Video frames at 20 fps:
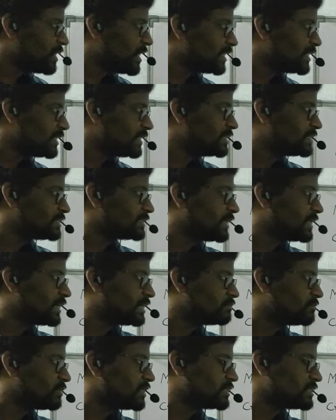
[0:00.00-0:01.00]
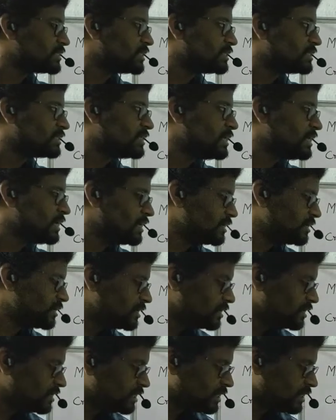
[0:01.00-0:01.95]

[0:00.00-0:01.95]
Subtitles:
pairing is taking place? See here,